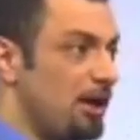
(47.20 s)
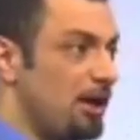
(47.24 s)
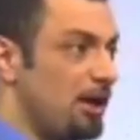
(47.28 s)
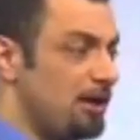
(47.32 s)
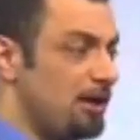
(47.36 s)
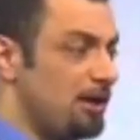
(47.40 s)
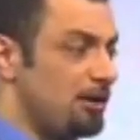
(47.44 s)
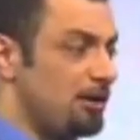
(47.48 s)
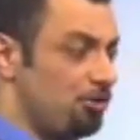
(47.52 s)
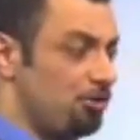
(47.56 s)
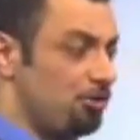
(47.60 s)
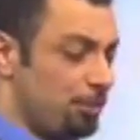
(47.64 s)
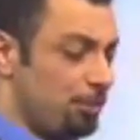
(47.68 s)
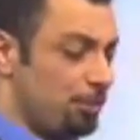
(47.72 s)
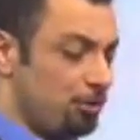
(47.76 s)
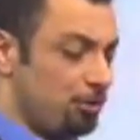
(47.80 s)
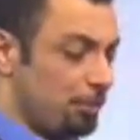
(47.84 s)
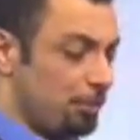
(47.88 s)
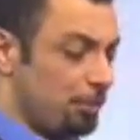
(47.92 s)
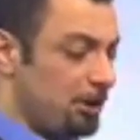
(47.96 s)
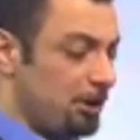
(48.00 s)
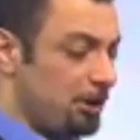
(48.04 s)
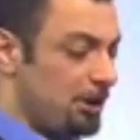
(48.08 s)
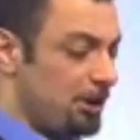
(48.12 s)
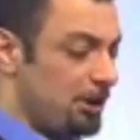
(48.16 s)
that has been
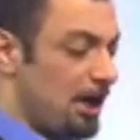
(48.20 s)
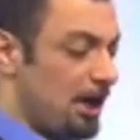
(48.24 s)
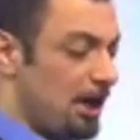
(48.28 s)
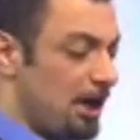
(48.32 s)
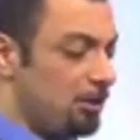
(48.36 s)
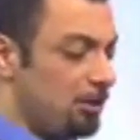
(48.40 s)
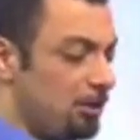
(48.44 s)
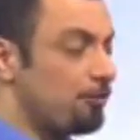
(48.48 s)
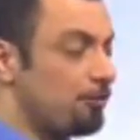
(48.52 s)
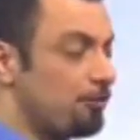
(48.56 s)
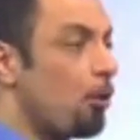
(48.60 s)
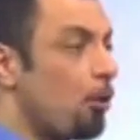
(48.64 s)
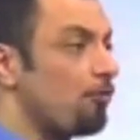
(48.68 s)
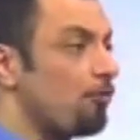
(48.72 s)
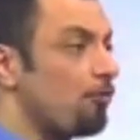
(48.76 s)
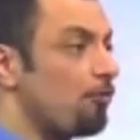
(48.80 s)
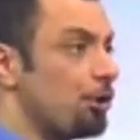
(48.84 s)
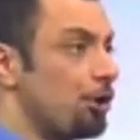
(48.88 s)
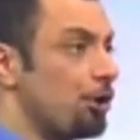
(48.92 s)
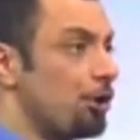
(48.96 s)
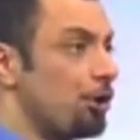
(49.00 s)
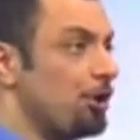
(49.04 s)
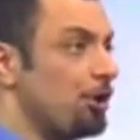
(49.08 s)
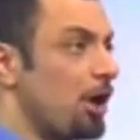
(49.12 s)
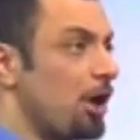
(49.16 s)
gripping Canada for over
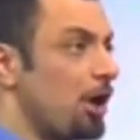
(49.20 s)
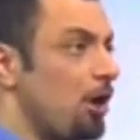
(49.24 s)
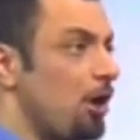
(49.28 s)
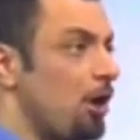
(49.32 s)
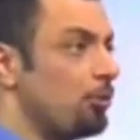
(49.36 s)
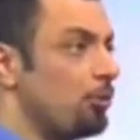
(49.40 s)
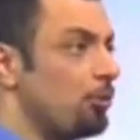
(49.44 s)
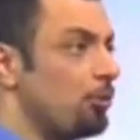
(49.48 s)
a year now?